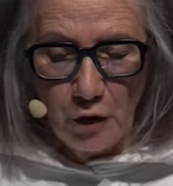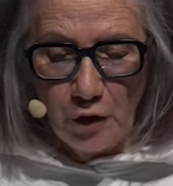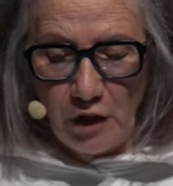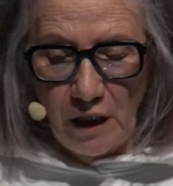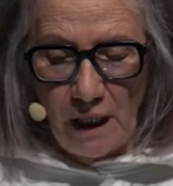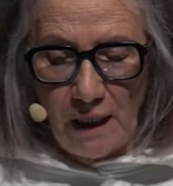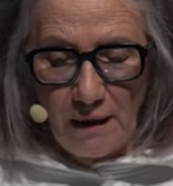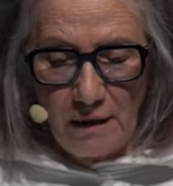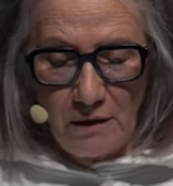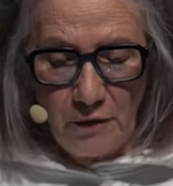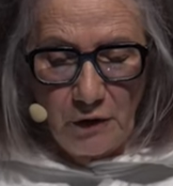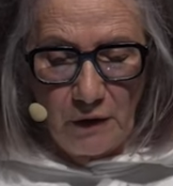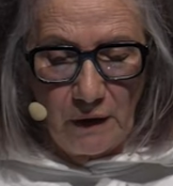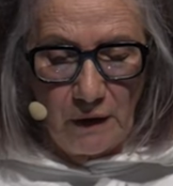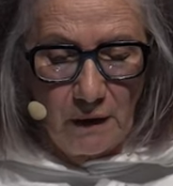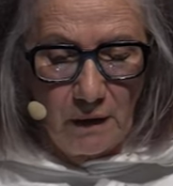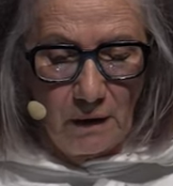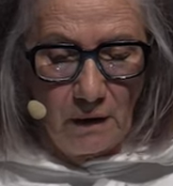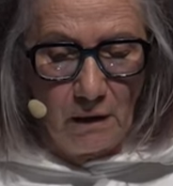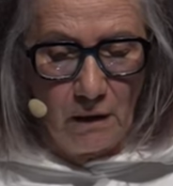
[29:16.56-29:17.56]

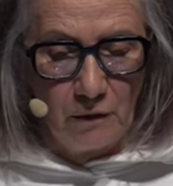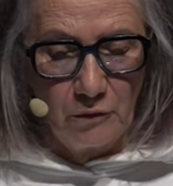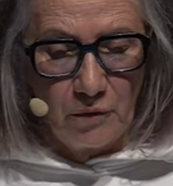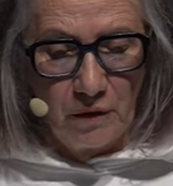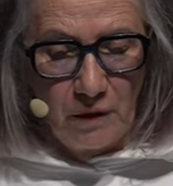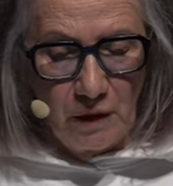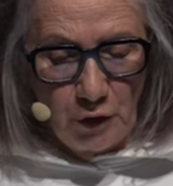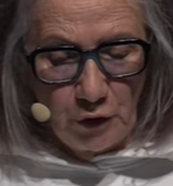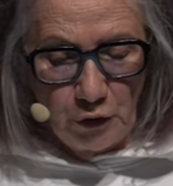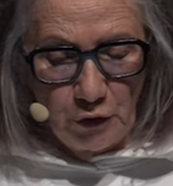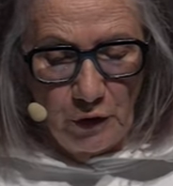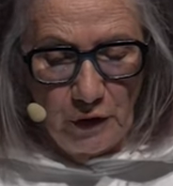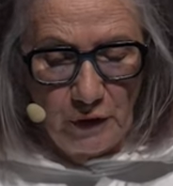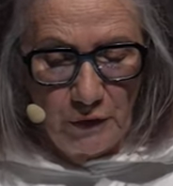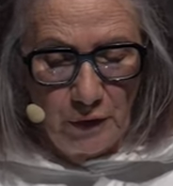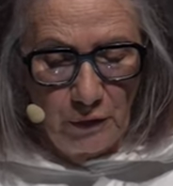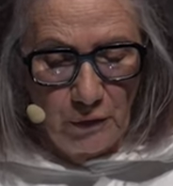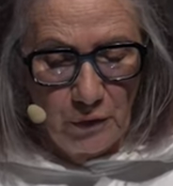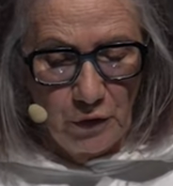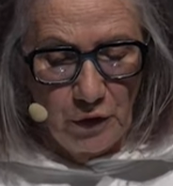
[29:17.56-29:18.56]
challenging traditional
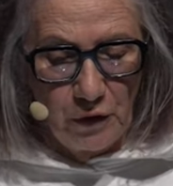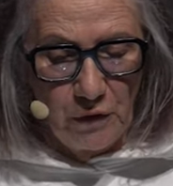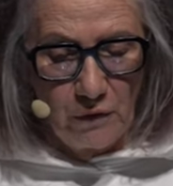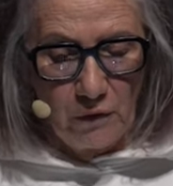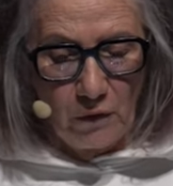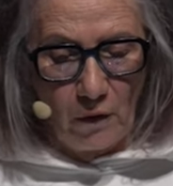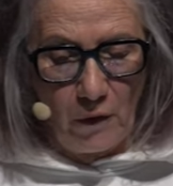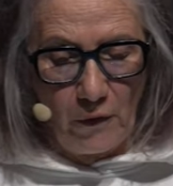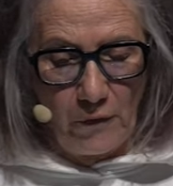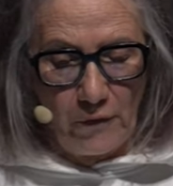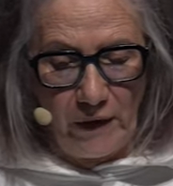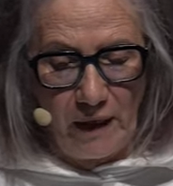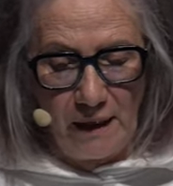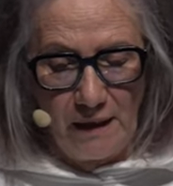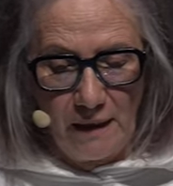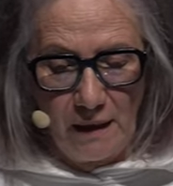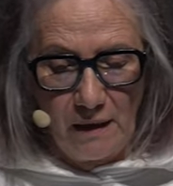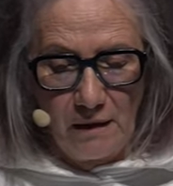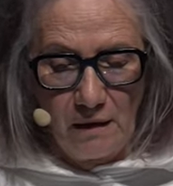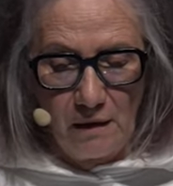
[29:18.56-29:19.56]
notions of
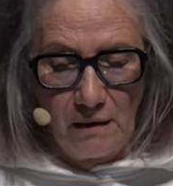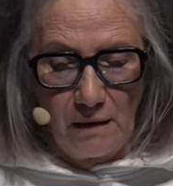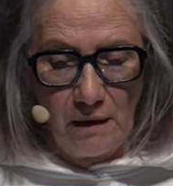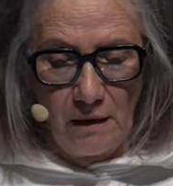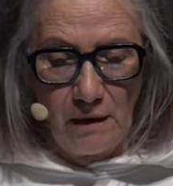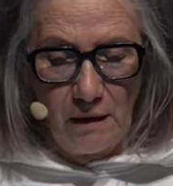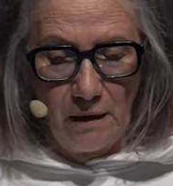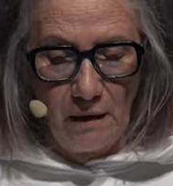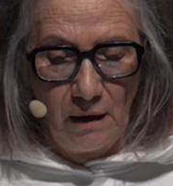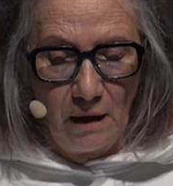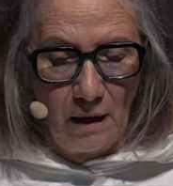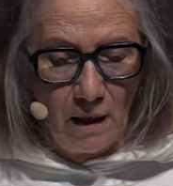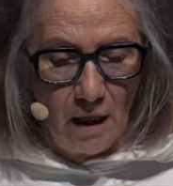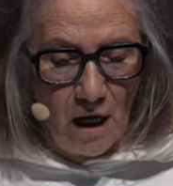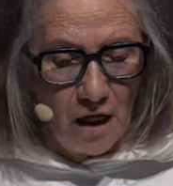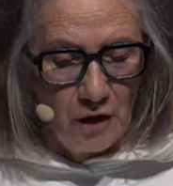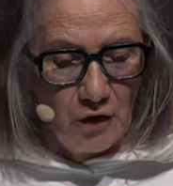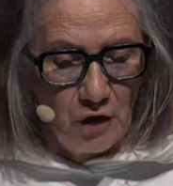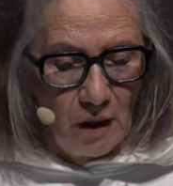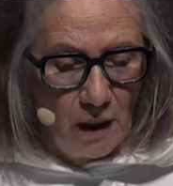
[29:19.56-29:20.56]
identity,
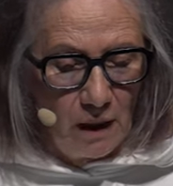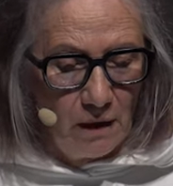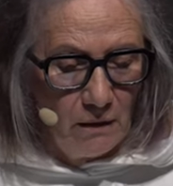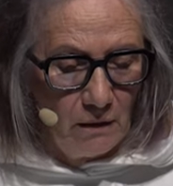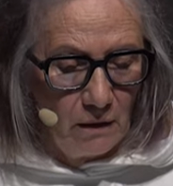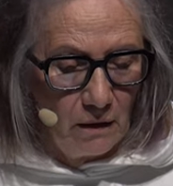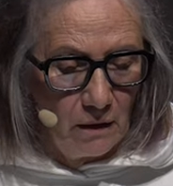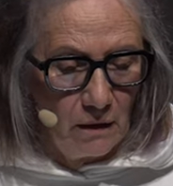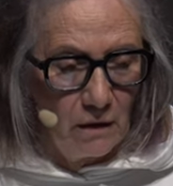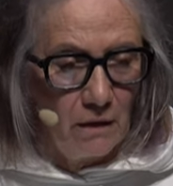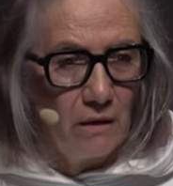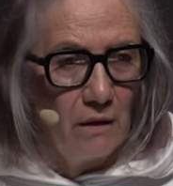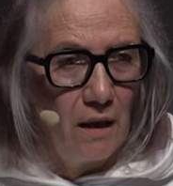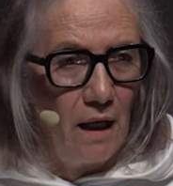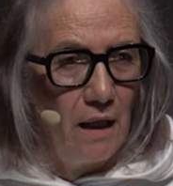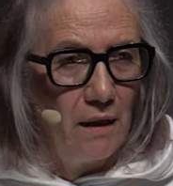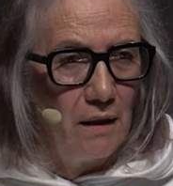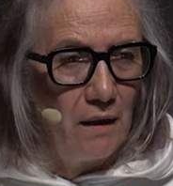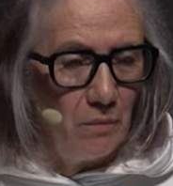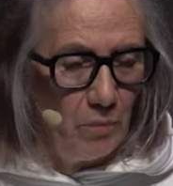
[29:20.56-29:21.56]
gender,
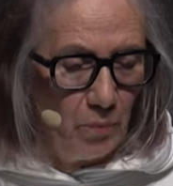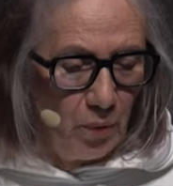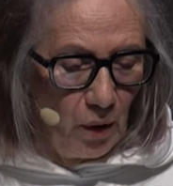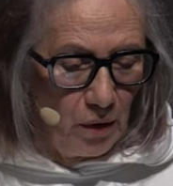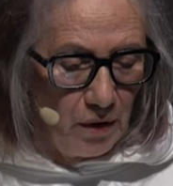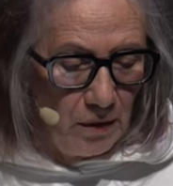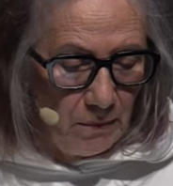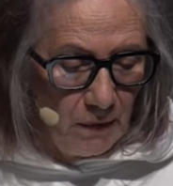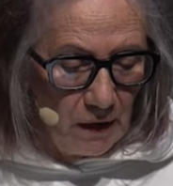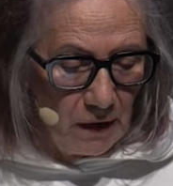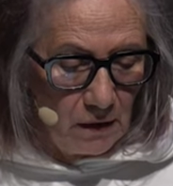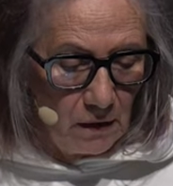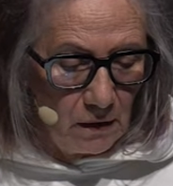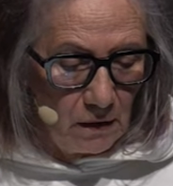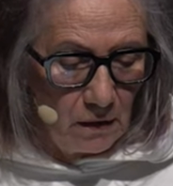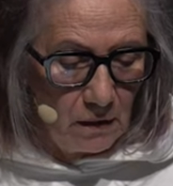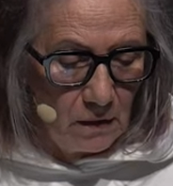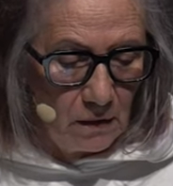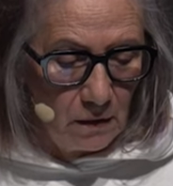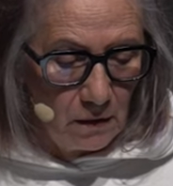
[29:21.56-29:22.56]
and
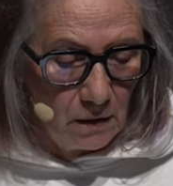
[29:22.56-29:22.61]
embodiment.